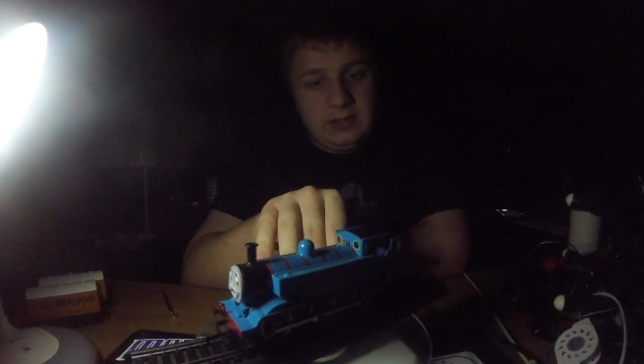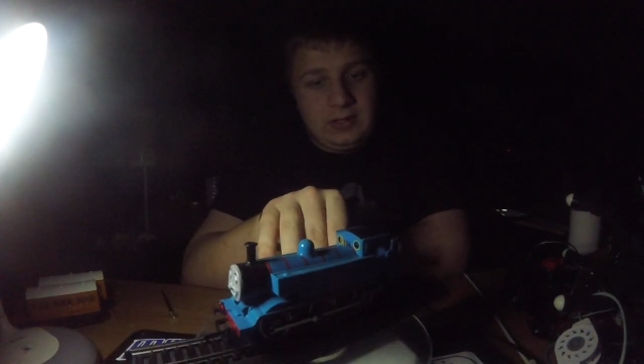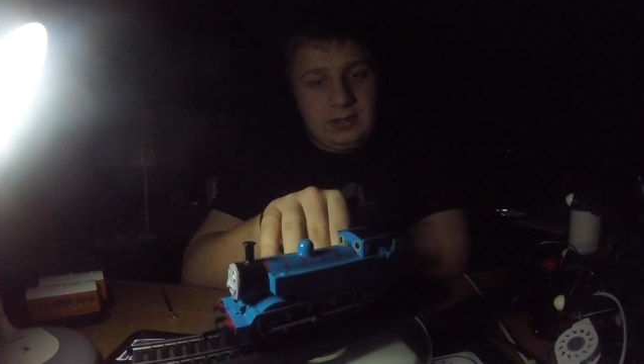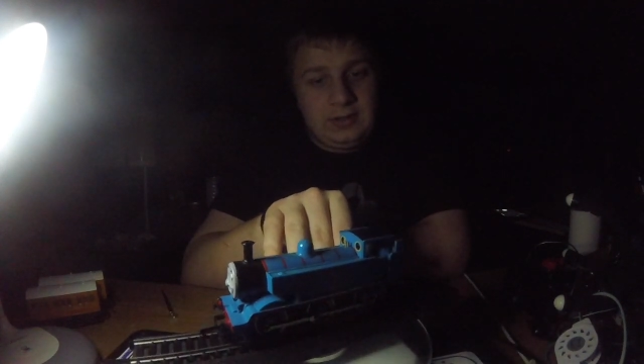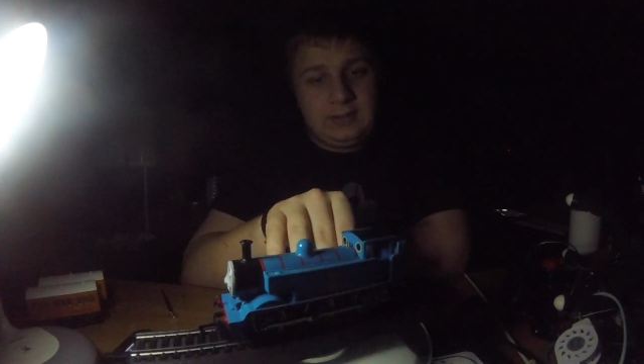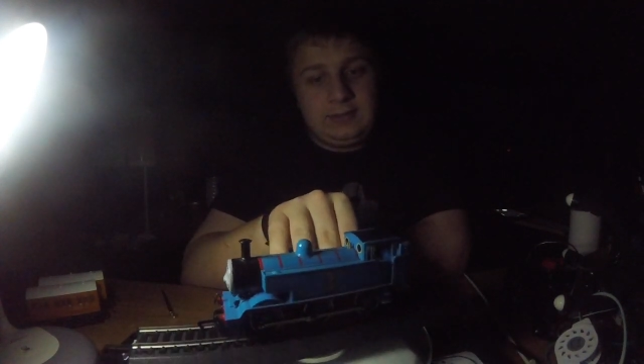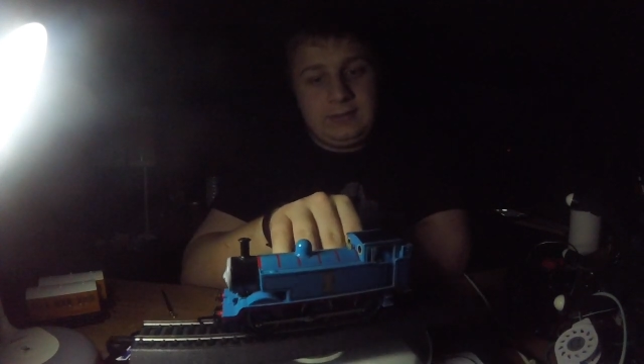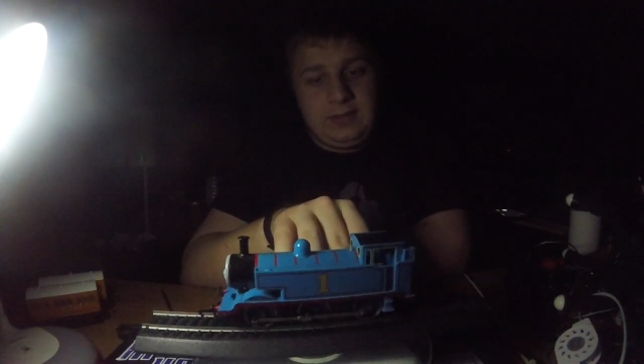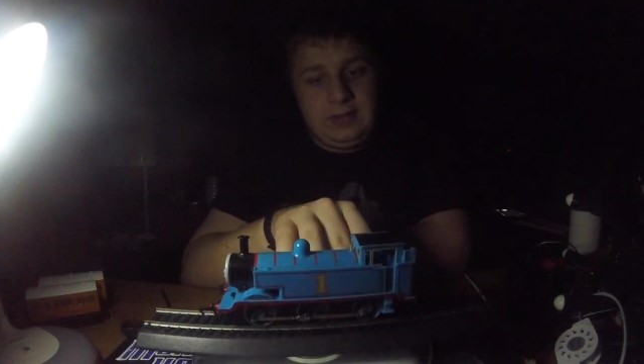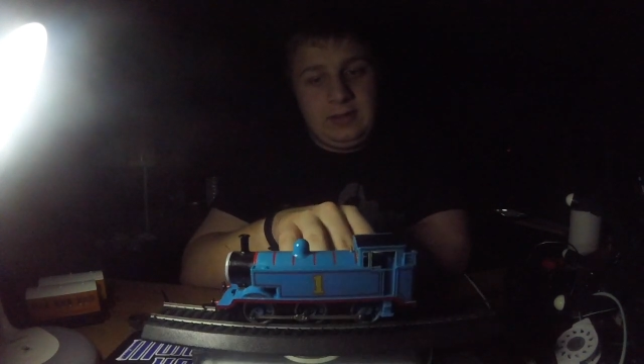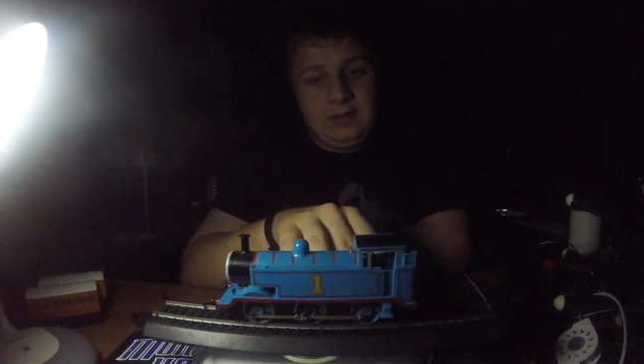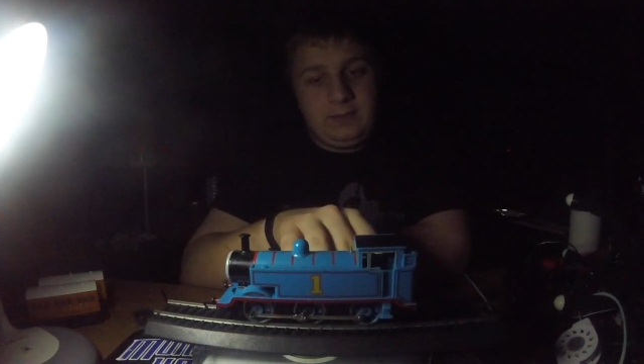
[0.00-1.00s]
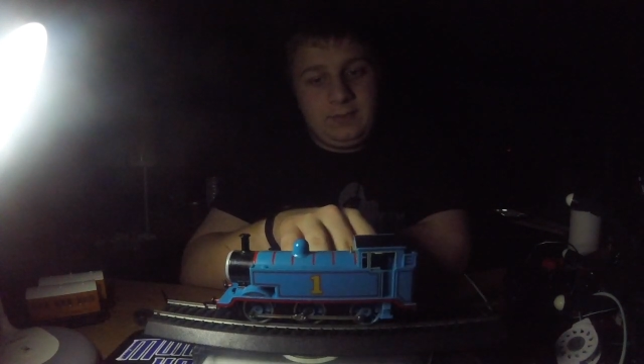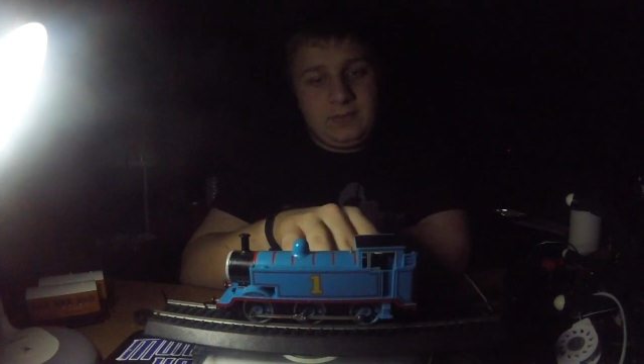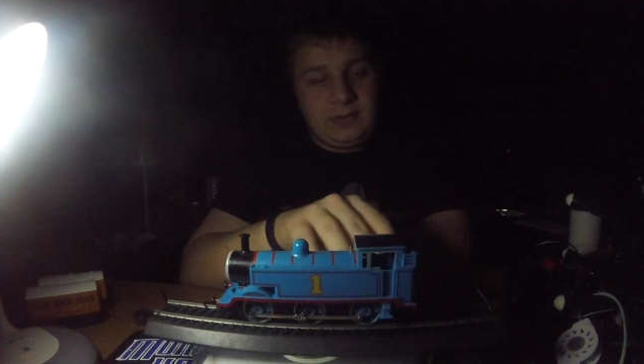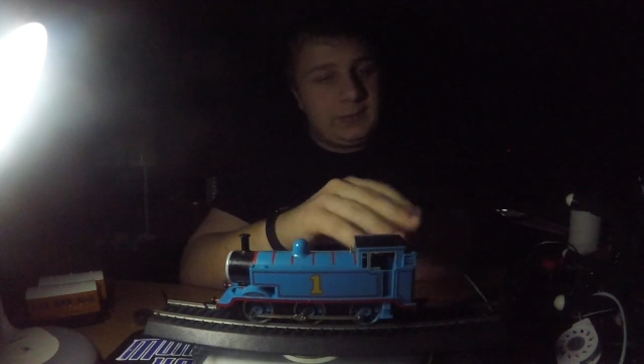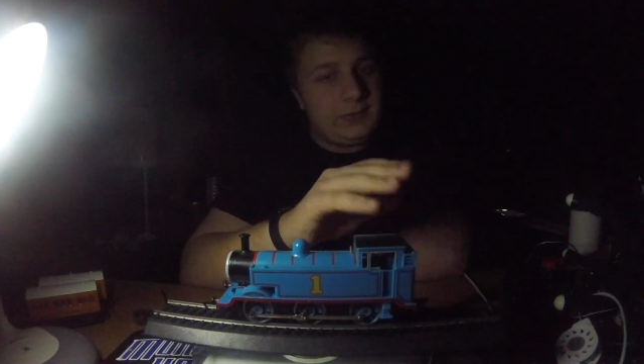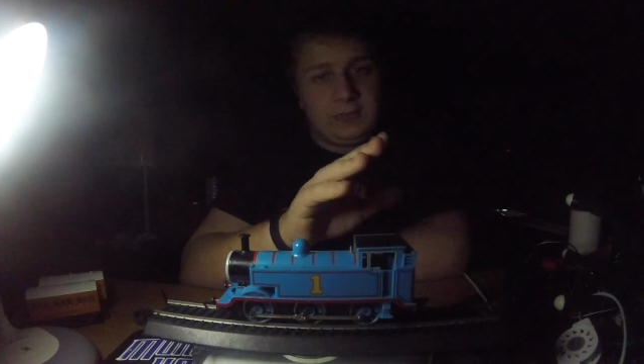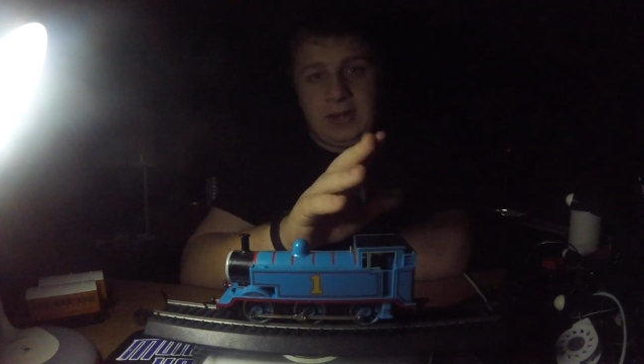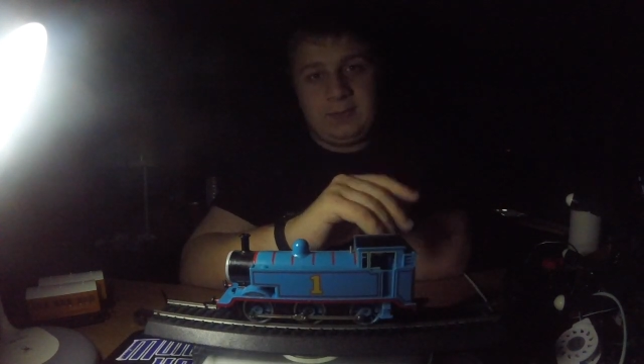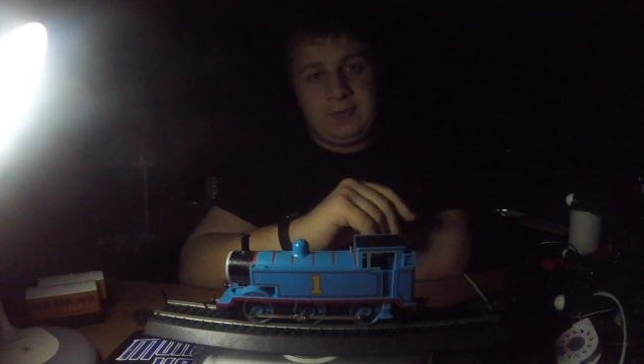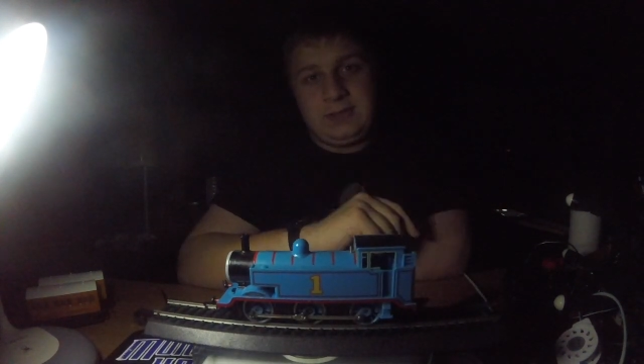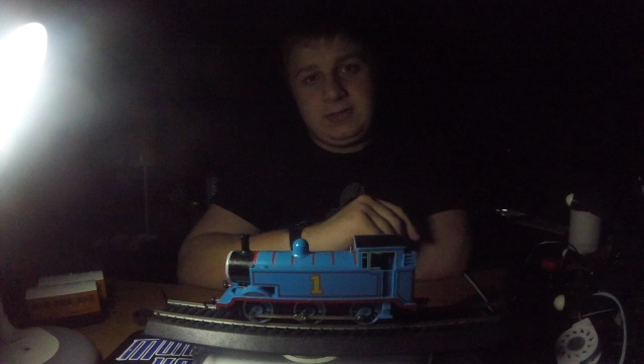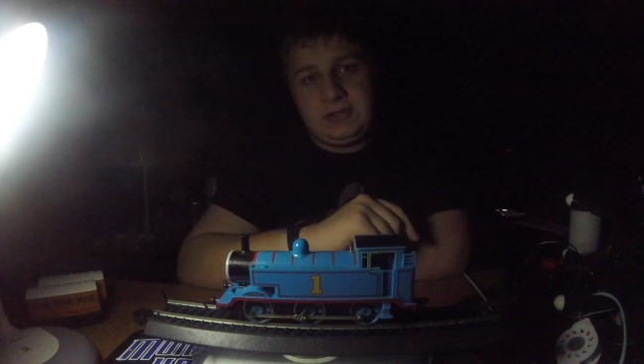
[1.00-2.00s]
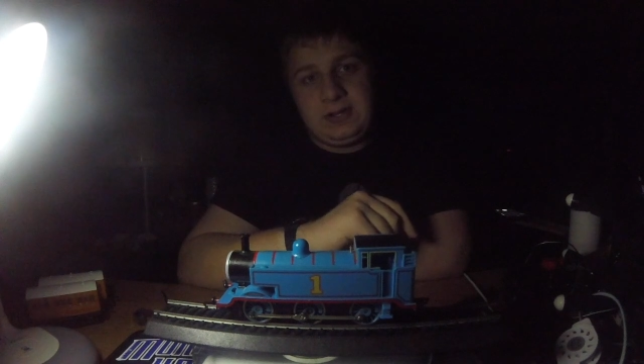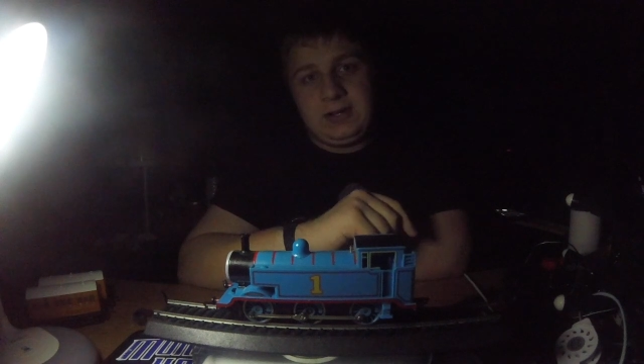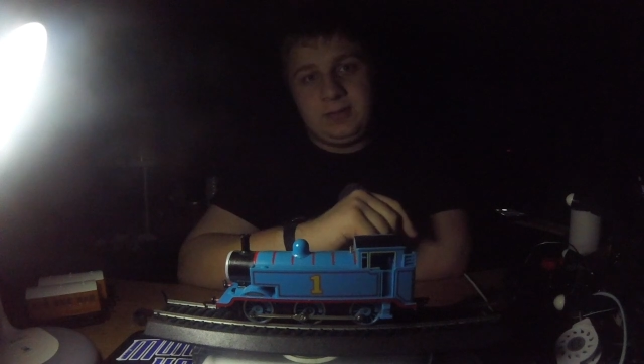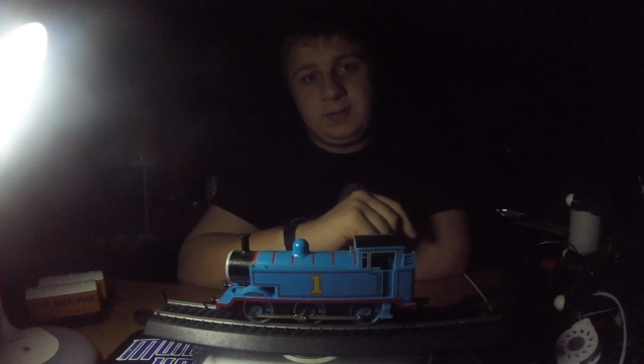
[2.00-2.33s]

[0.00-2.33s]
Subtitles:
honestly, subscribe to this channel,